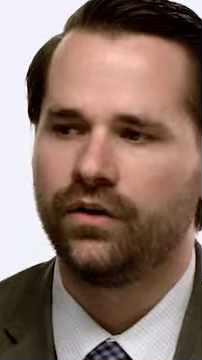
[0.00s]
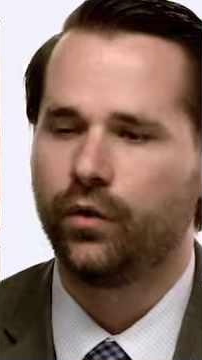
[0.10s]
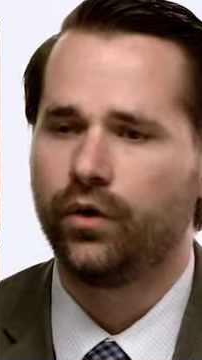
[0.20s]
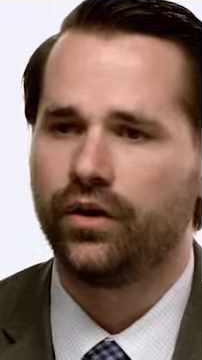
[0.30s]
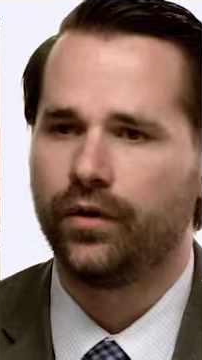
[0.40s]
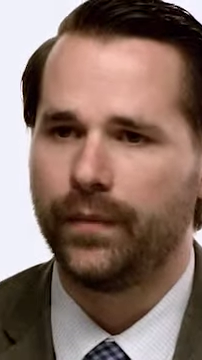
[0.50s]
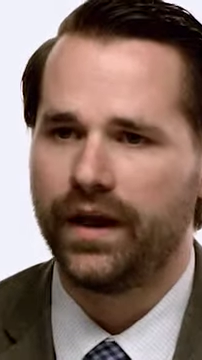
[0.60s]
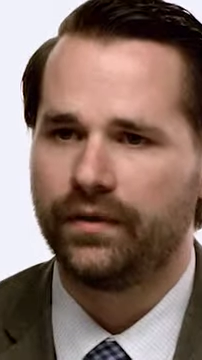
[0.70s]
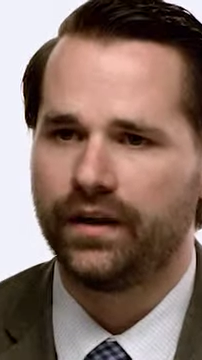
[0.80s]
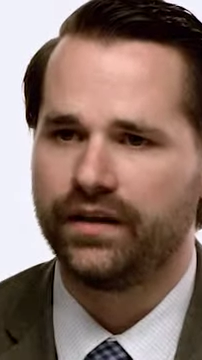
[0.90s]
One of the
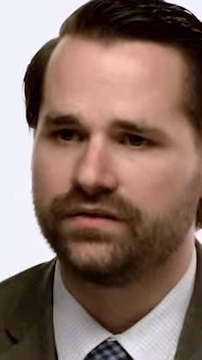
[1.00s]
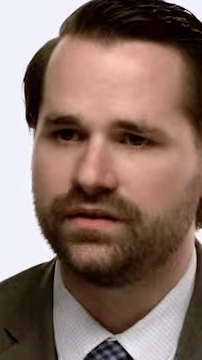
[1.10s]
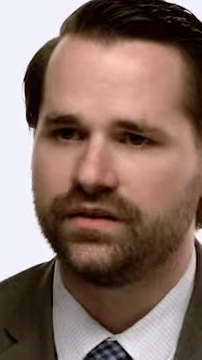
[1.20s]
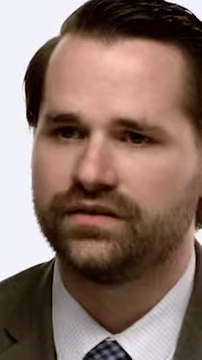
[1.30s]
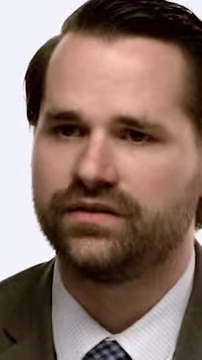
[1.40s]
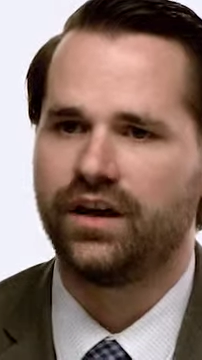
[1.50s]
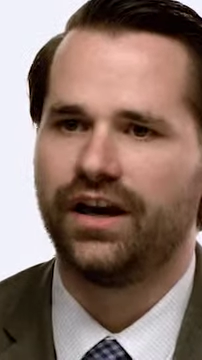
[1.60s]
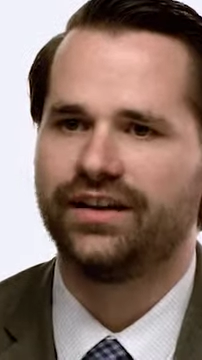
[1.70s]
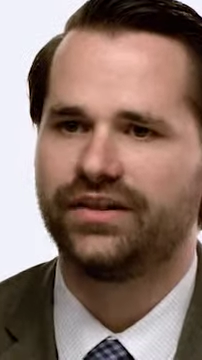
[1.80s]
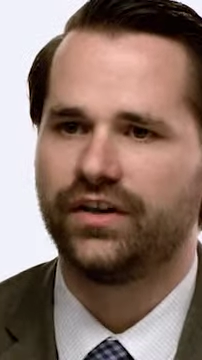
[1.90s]
main things is
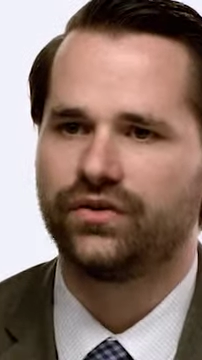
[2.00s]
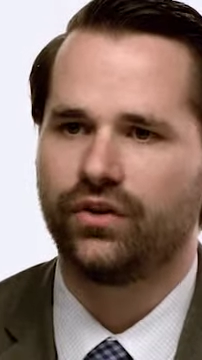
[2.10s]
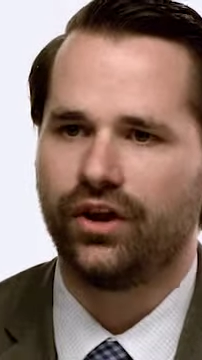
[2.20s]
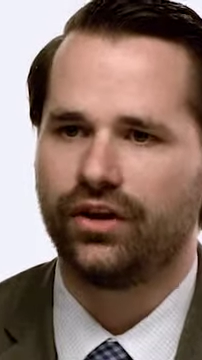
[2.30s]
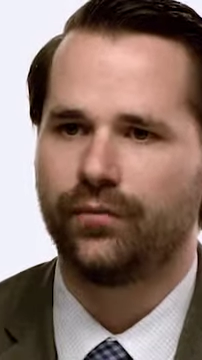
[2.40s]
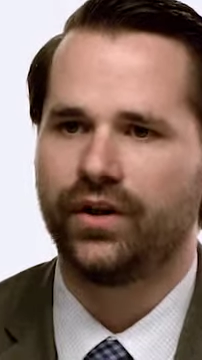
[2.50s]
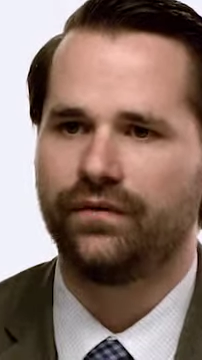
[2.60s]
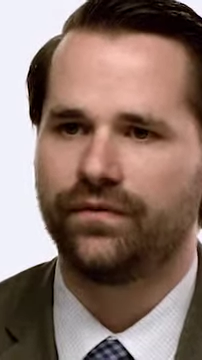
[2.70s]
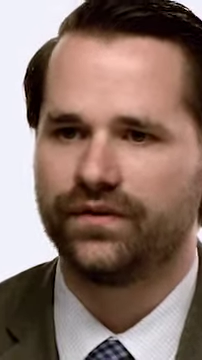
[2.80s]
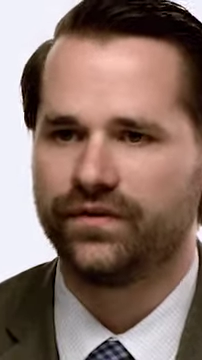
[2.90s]
it takes a lot of the
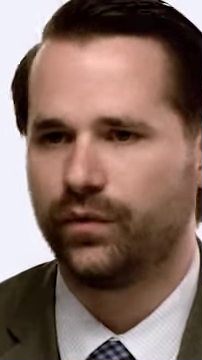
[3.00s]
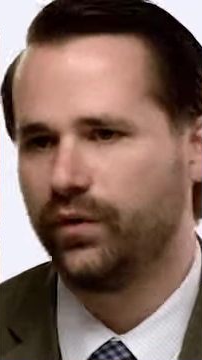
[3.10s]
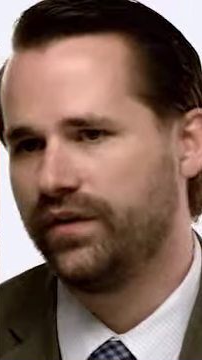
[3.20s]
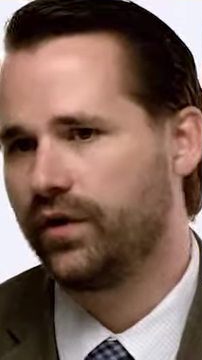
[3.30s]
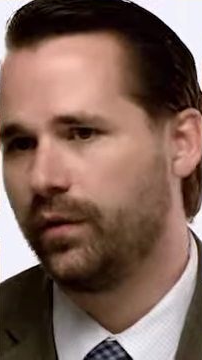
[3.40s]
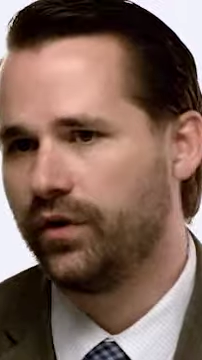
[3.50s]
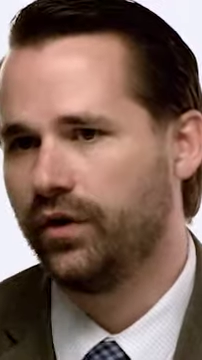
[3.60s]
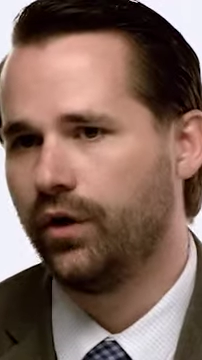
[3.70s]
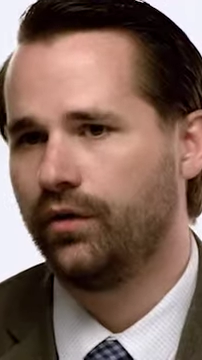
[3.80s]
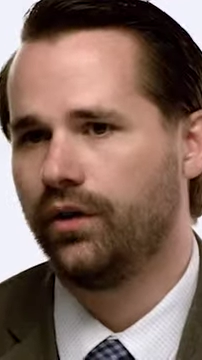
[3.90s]
benefits that we've come to
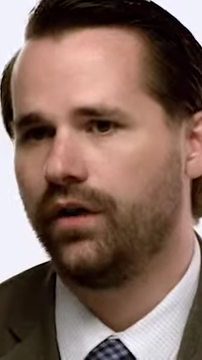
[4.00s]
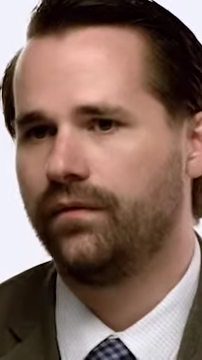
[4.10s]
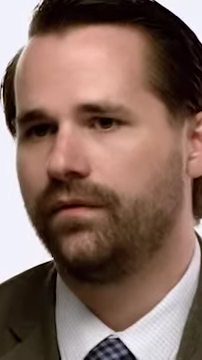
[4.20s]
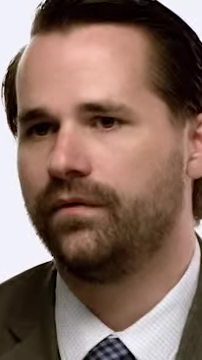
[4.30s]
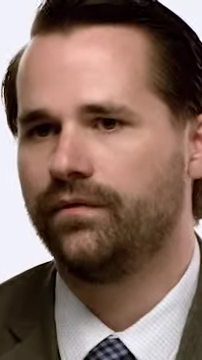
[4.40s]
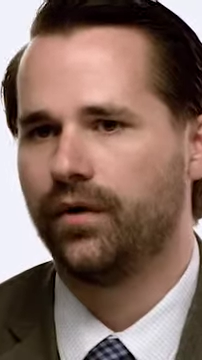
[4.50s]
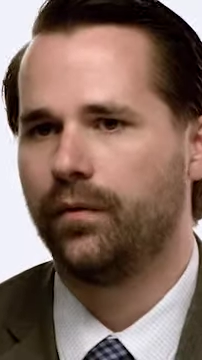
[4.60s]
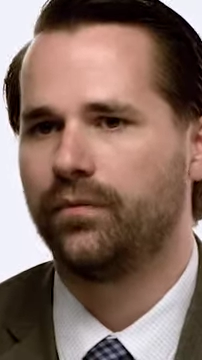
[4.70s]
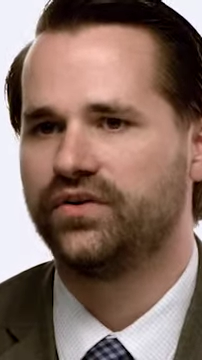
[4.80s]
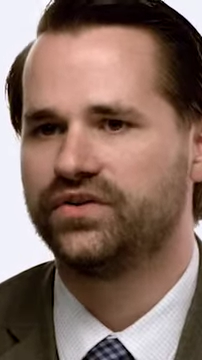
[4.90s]
know and love
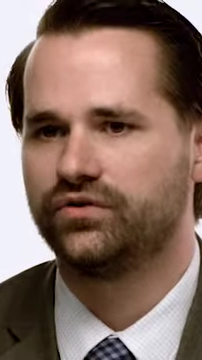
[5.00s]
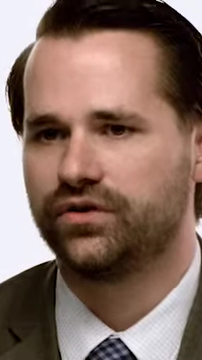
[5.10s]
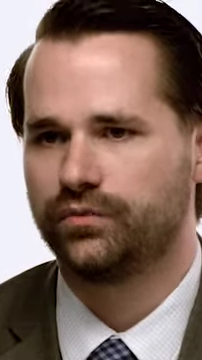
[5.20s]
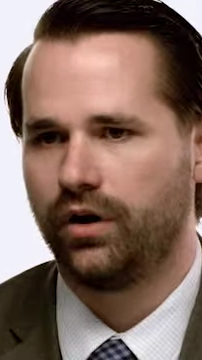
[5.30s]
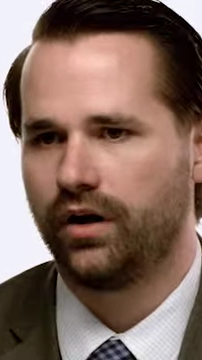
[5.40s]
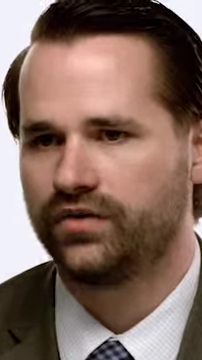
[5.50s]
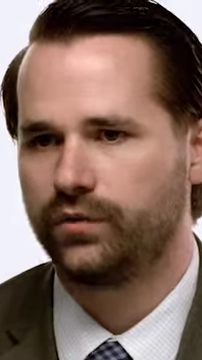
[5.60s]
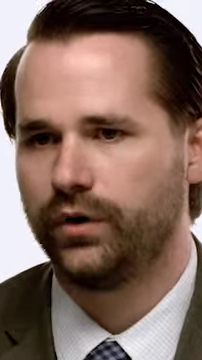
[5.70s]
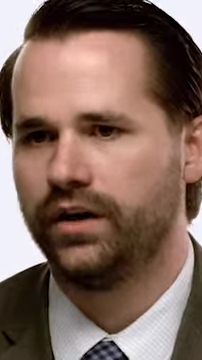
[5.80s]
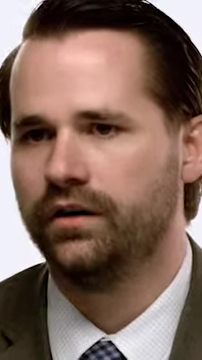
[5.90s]
from the Citrix product
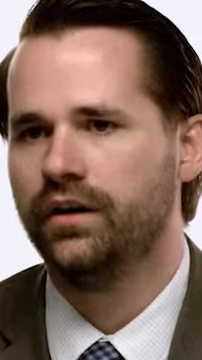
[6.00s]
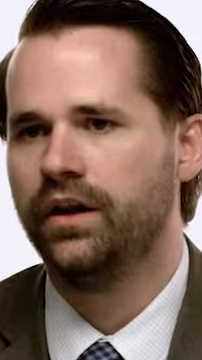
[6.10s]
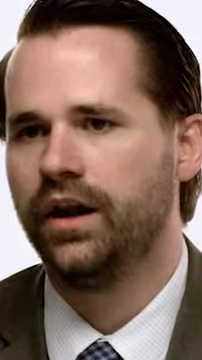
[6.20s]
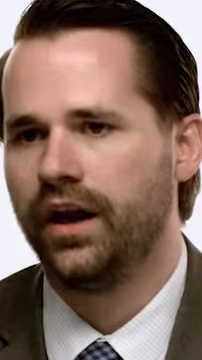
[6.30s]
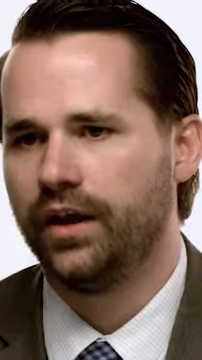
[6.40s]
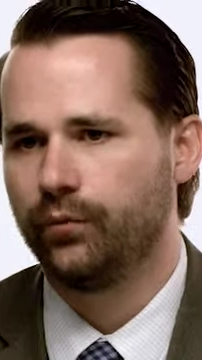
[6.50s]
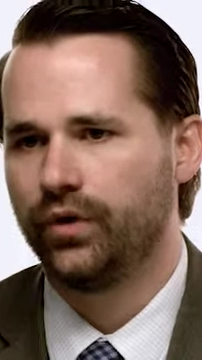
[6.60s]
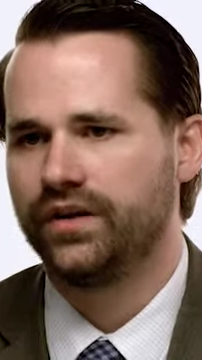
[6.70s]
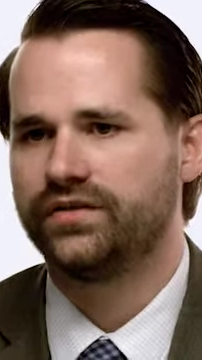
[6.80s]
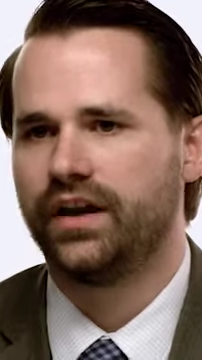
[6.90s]
suite and
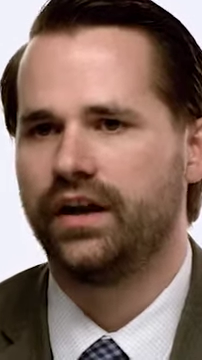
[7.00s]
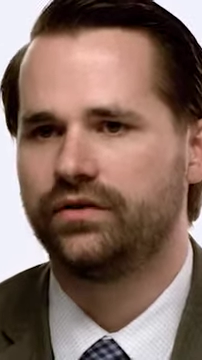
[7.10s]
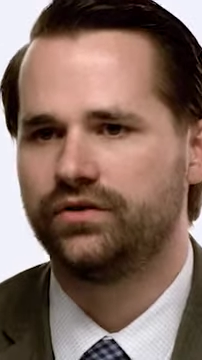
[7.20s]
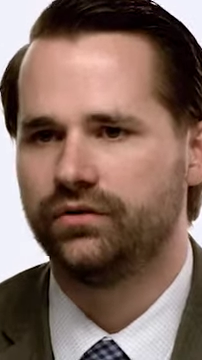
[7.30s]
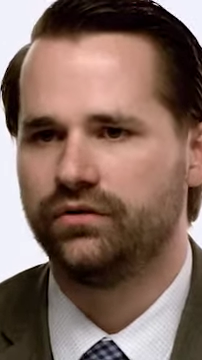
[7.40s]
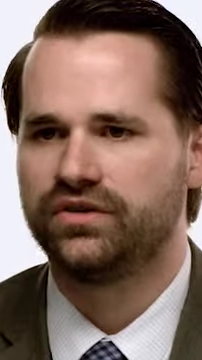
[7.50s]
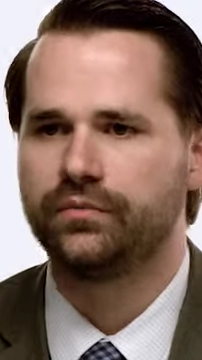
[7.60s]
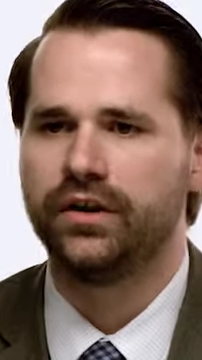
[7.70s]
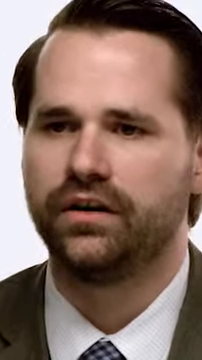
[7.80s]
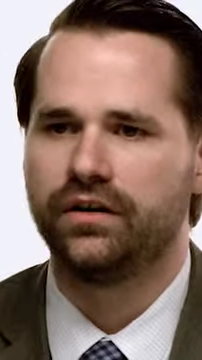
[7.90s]
brings that to the
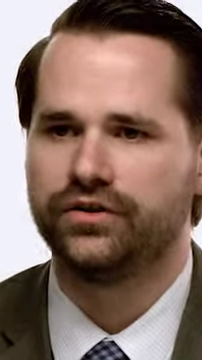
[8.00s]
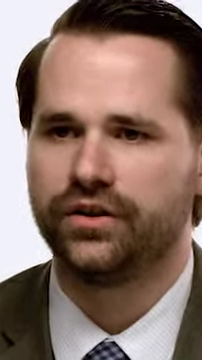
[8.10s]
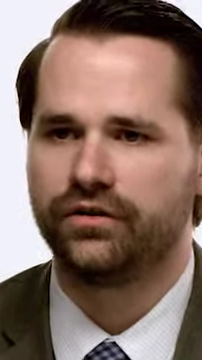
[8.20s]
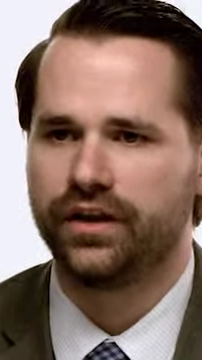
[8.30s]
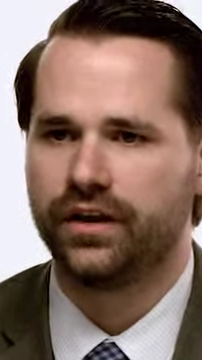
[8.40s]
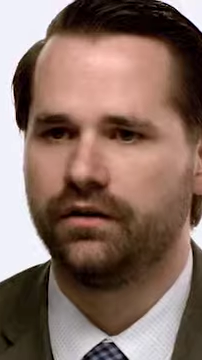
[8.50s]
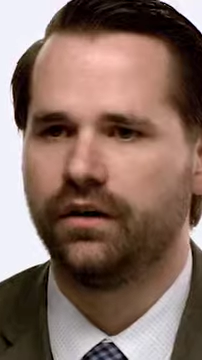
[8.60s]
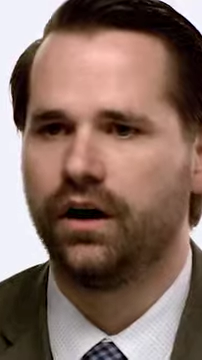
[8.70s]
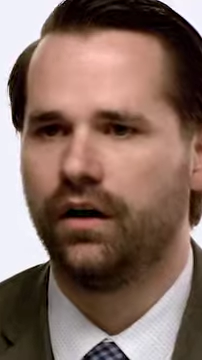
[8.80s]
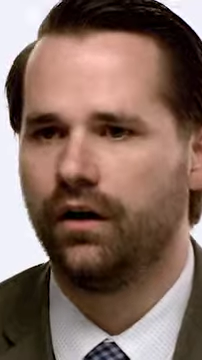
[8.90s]
speed and agility
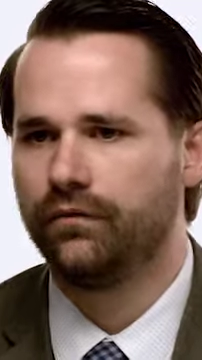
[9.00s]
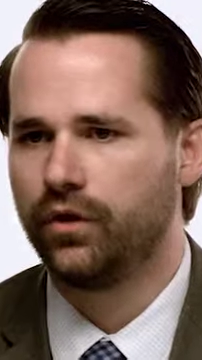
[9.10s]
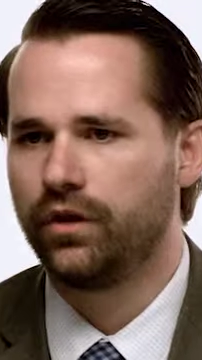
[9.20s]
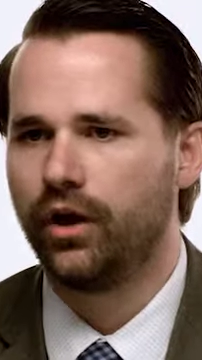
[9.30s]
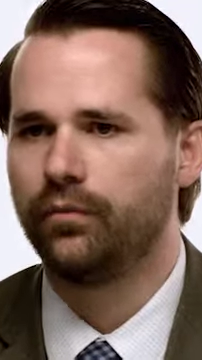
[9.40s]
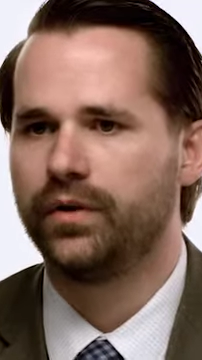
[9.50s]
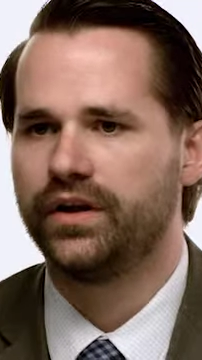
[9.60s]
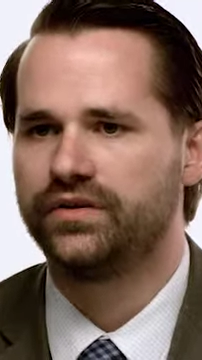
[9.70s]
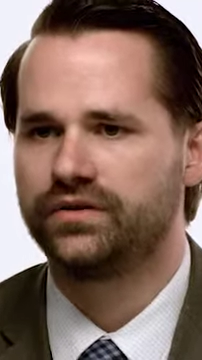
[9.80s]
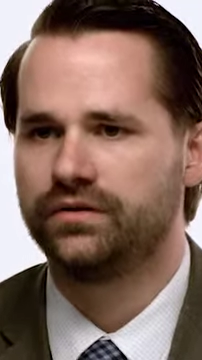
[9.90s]
of a
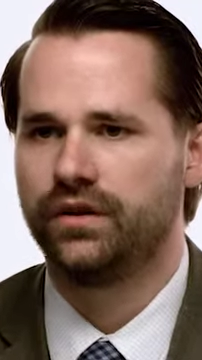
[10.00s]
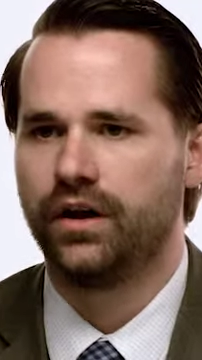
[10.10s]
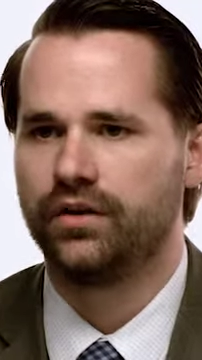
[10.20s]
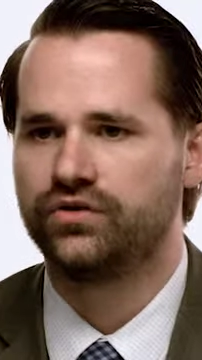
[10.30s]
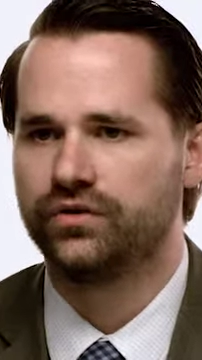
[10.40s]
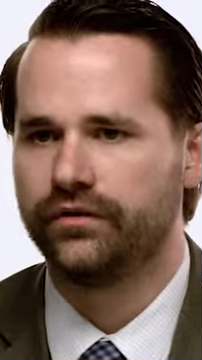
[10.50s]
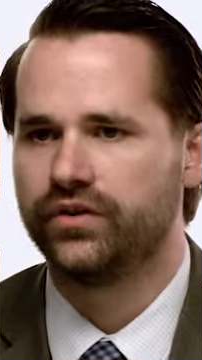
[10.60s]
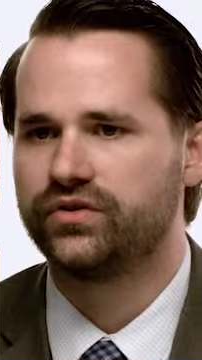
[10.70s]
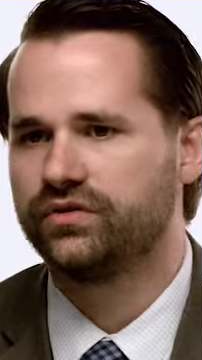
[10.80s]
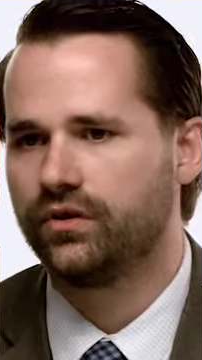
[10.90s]
cloud-based
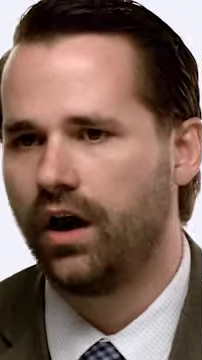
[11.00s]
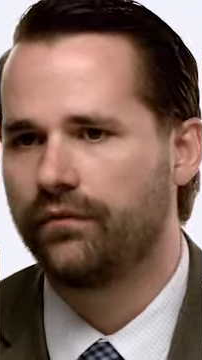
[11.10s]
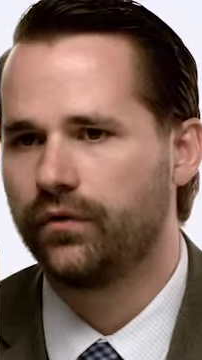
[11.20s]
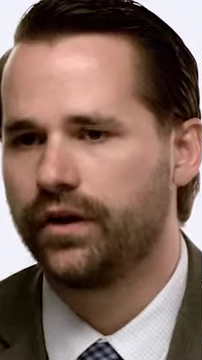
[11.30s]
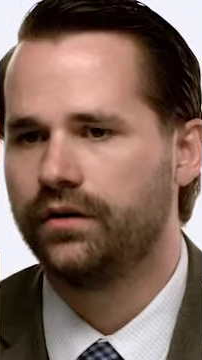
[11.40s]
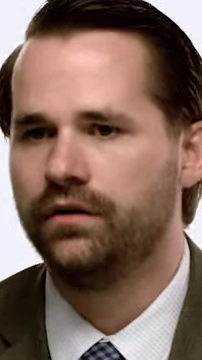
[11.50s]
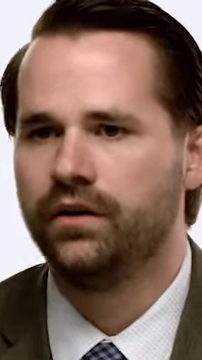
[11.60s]
service and offering